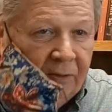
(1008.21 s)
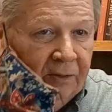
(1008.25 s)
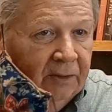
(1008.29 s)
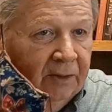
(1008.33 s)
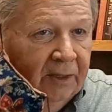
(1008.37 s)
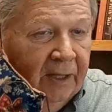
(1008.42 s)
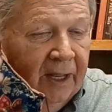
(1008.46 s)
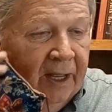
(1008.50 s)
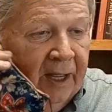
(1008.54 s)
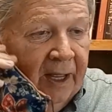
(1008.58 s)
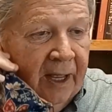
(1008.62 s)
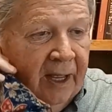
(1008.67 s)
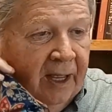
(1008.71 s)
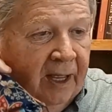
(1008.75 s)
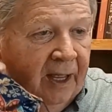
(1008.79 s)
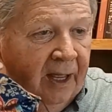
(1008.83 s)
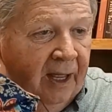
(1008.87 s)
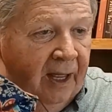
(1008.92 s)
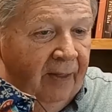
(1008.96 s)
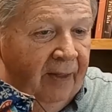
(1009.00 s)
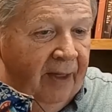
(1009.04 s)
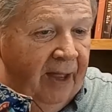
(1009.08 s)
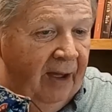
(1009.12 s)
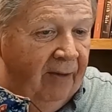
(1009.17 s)
So true.
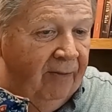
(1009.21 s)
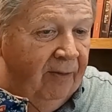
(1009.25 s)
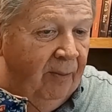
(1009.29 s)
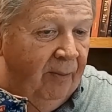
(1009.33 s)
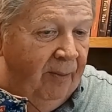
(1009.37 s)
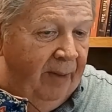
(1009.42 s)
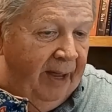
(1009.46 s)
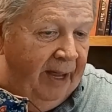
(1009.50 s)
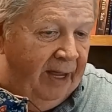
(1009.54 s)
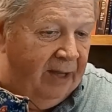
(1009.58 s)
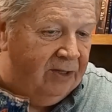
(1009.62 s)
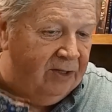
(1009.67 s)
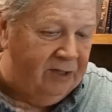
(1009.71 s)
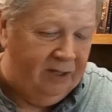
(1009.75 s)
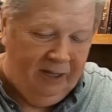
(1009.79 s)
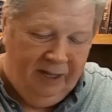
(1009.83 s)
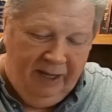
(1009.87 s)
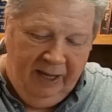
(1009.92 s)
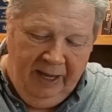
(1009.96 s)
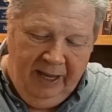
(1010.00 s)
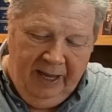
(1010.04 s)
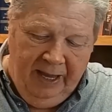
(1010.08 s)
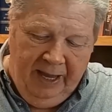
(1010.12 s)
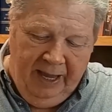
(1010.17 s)
And they have a mask,
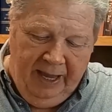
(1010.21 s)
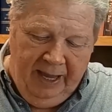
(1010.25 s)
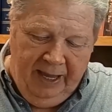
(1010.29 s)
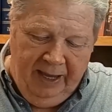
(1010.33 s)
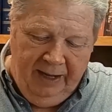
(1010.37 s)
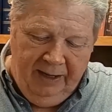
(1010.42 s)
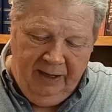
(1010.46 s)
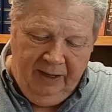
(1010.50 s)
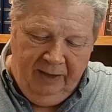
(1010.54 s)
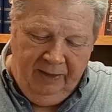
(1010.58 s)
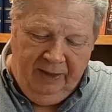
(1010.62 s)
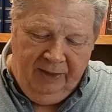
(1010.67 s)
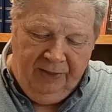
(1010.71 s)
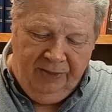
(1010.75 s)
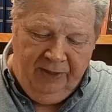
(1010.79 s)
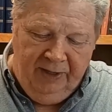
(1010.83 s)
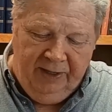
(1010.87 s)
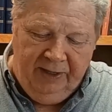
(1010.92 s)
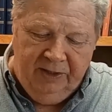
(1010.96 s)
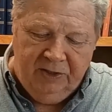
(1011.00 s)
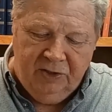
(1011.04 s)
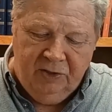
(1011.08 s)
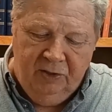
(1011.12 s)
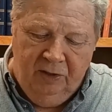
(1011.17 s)
and uh, they
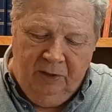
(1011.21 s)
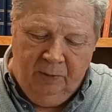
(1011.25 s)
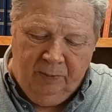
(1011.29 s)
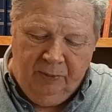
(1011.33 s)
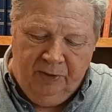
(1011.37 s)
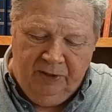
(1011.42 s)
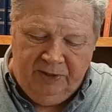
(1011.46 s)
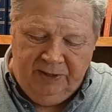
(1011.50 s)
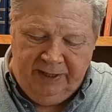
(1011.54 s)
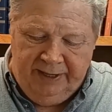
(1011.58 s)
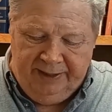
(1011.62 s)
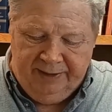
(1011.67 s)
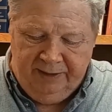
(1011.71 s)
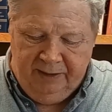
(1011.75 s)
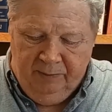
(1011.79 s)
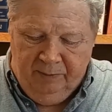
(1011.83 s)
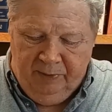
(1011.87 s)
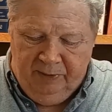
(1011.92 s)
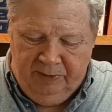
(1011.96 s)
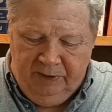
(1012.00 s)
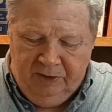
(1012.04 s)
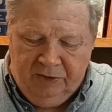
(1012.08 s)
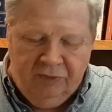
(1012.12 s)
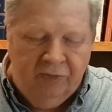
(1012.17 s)
think it's going to protect them.
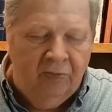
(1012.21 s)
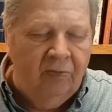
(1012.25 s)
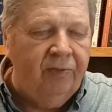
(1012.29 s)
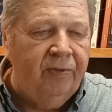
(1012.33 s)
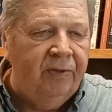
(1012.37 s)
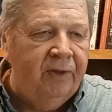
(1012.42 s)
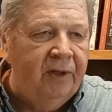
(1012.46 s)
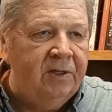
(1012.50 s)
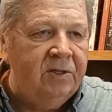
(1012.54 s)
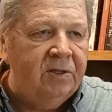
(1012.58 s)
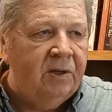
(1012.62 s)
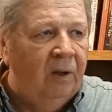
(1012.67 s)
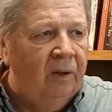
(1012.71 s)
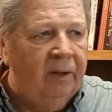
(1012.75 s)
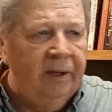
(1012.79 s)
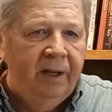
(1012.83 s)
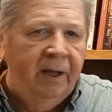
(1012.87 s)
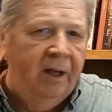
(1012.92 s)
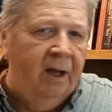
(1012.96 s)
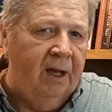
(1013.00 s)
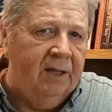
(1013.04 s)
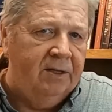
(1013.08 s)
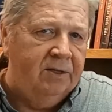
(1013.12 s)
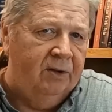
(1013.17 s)
But the truth is, only
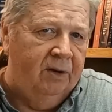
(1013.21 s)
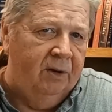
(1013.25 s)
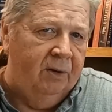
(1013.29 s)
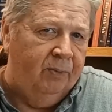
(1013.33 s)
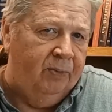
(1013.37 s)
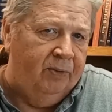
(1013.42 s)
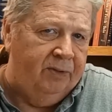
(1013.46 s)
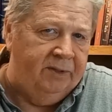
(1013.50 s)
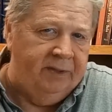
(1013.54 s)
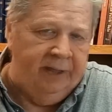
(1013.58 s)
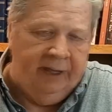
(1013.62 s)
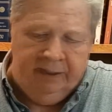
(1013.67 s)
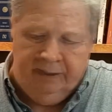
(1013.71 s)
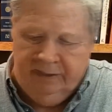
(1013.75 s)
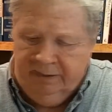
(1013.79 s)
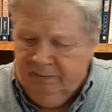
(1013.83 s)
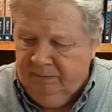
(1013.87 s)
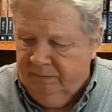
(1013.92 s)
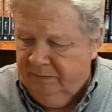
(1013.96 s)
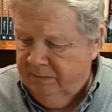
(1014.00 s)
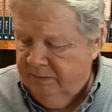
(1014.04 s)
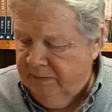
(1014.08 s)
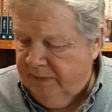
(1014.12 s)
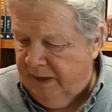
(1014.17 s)
God's going to protect them.
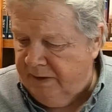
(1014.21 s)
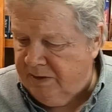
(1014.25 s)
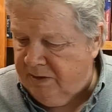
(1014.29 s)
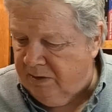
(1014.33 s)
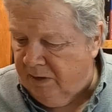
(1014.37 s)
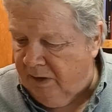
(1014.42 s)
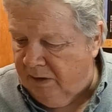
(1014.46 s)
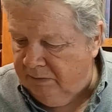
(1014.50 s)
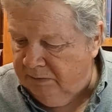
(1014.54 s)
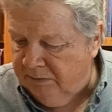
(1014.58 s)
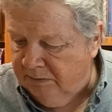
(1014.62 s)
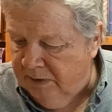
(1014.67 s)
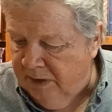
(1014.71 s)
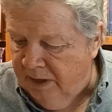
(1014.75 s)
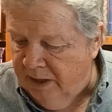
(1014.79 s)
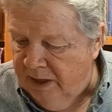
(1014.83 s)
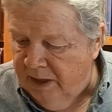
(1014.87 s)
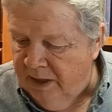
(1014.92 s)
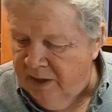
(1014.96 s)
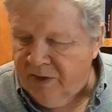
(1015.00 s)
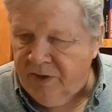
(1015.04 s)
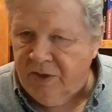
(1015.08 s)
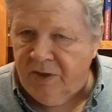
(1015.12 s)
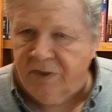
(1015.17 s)
That's all.
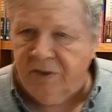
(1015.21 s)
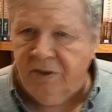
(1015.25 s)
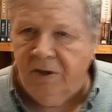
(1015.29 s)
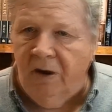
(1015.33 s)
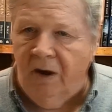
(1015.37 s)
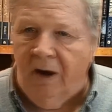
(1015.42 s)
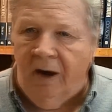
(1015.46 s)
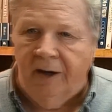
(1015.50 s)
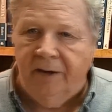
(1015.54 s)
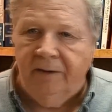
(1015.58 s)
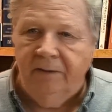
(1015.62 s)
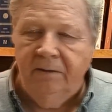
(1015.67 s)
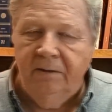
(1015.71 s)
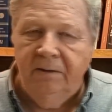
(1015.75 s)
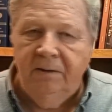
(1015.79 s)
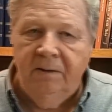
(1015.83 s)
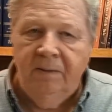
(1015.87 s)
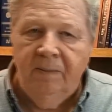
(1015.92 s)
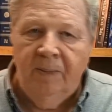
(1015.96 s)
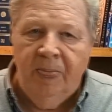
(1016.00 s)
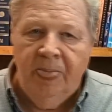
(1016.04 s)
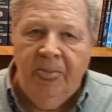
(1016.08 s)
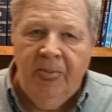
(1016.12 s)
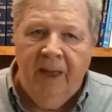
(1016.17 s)
Just God.
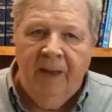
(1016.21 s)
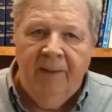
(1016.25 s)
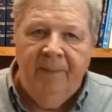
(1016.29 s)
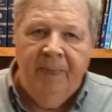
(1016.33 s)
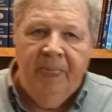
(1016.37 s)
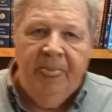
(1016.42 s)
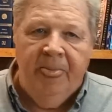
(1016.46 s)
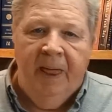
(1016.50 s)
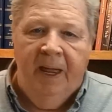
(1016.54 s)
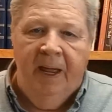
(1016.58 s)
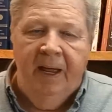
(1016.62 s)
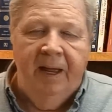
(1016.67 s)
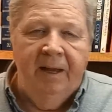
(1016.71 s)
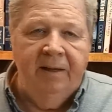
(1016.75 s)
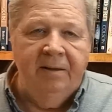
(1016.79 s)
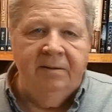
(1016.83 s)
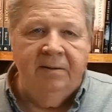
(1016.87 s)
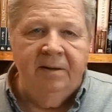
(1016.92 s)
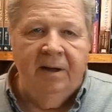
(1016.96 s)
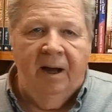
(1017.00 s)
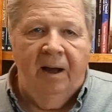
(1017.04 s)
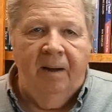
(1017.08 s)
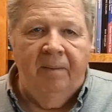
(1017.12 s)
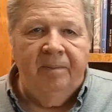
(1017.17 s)

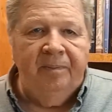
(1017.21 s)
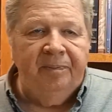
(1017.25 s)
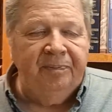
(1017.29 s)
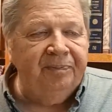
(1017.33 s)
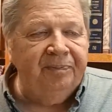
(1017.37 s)
And uh,